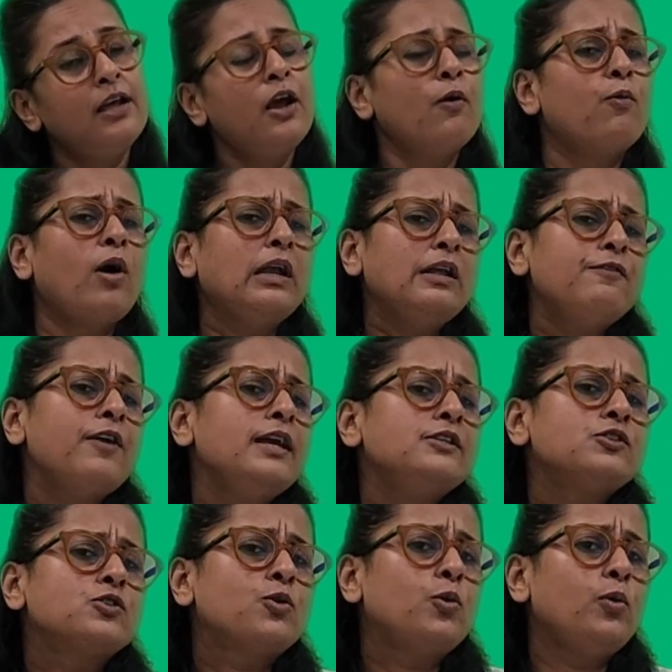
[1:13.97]
What if
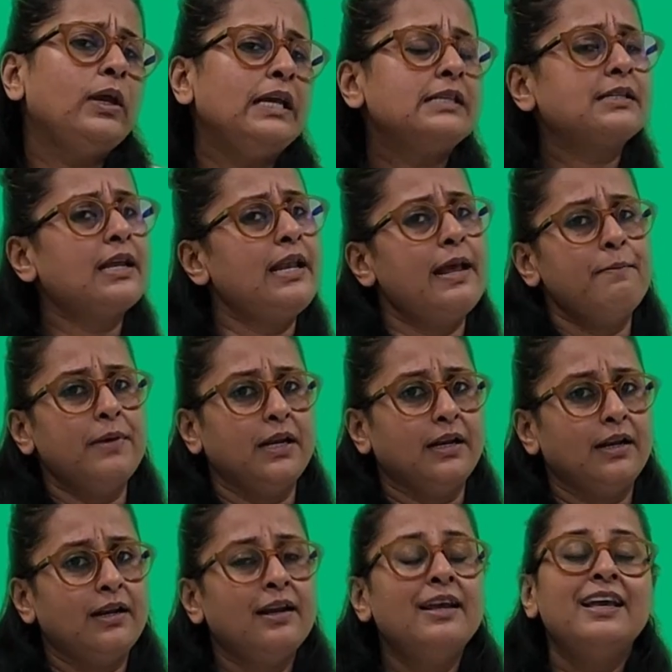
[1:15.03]
I squeeze a lemon?
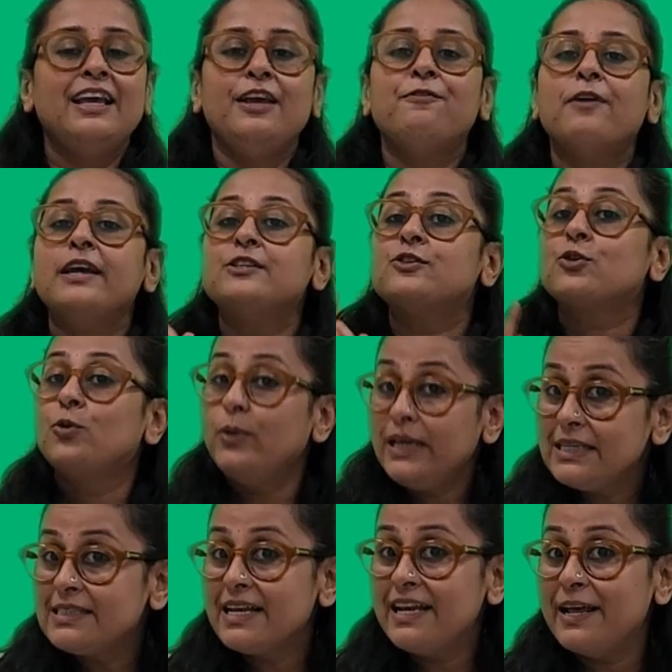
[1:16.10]
If I
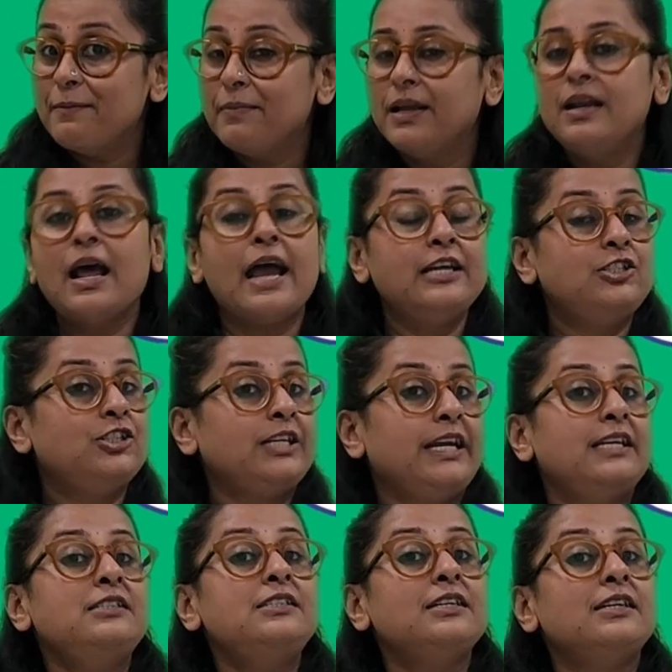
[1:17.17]
squeeze a lemon, I
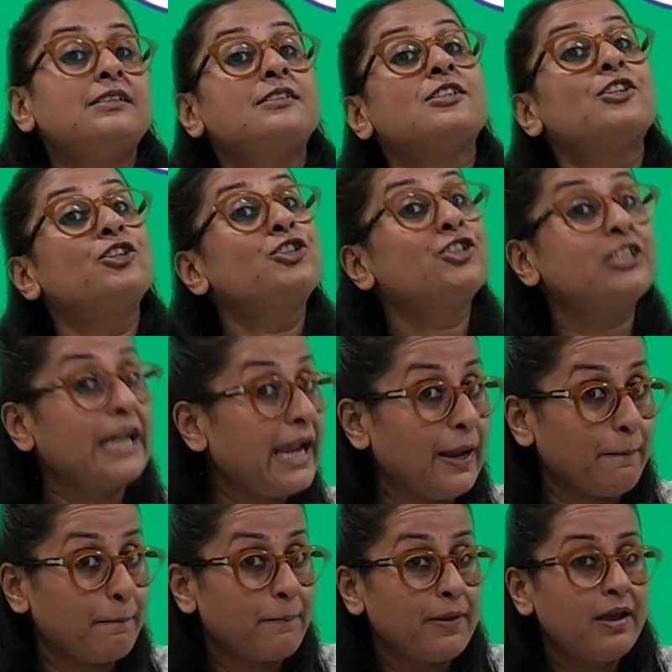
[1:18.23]
change its
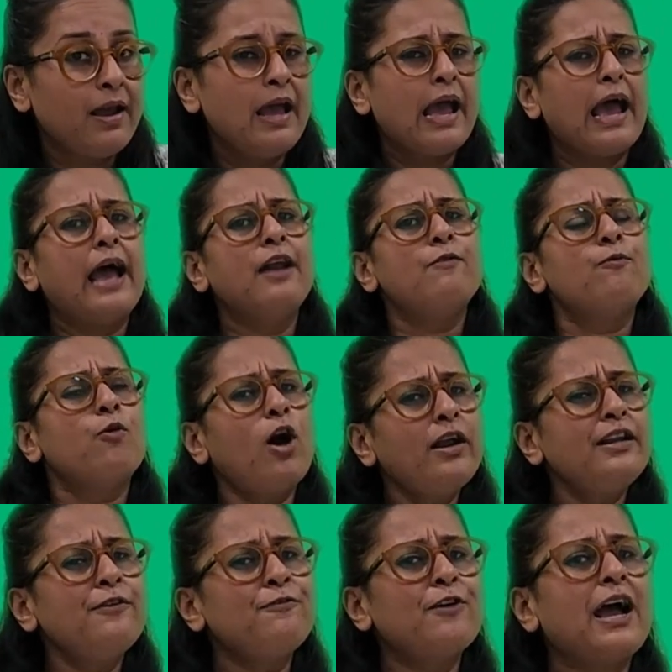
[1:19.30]
shape. And what
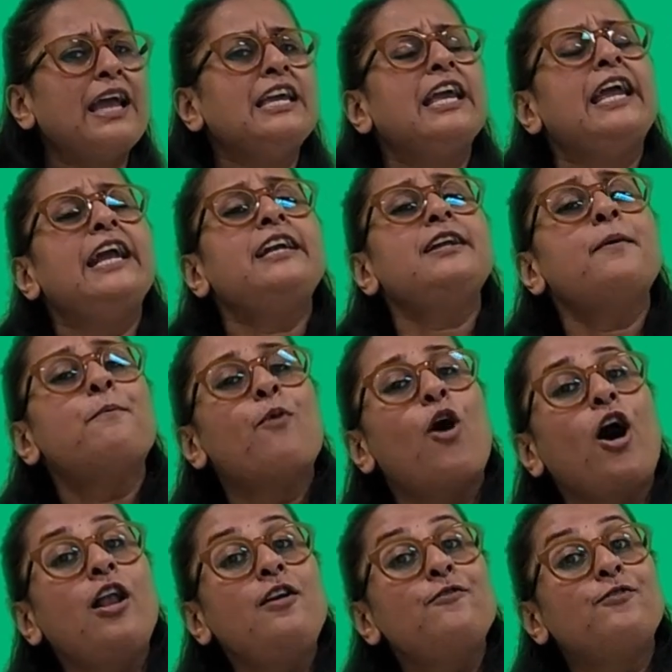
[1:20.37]
if I hit a
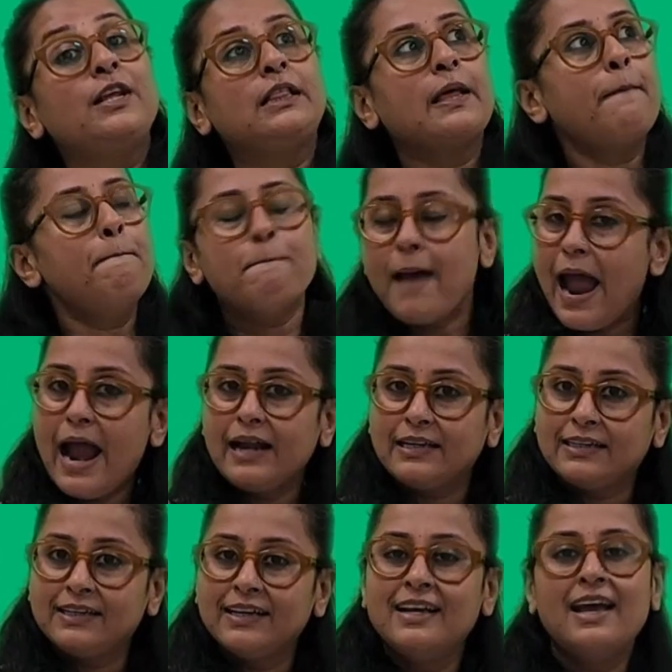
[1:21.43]
ball with a
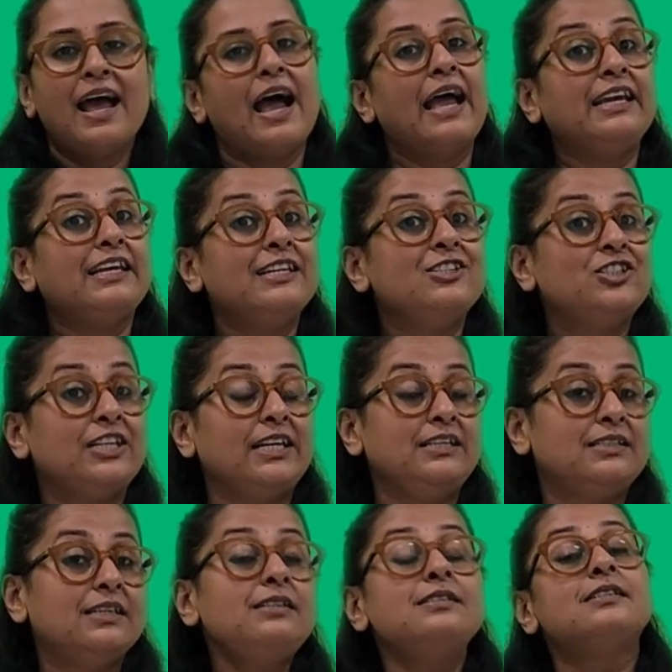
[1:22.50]
bat? I can change
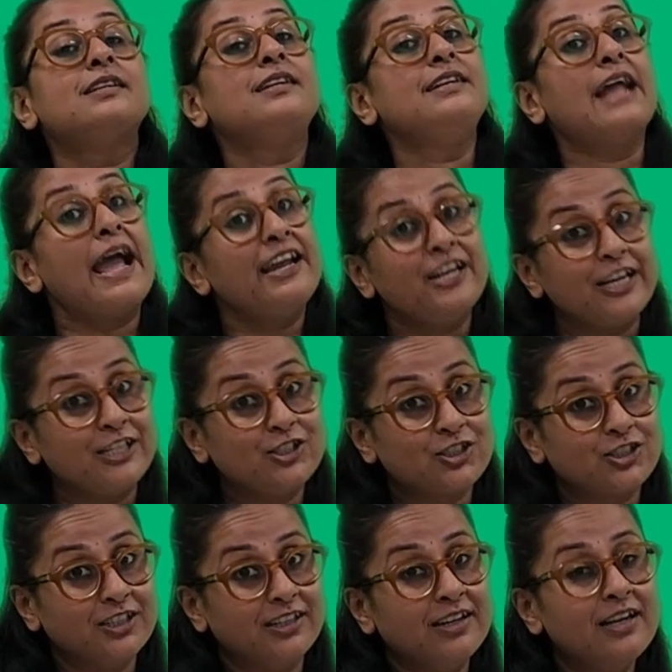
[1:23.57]
its direction.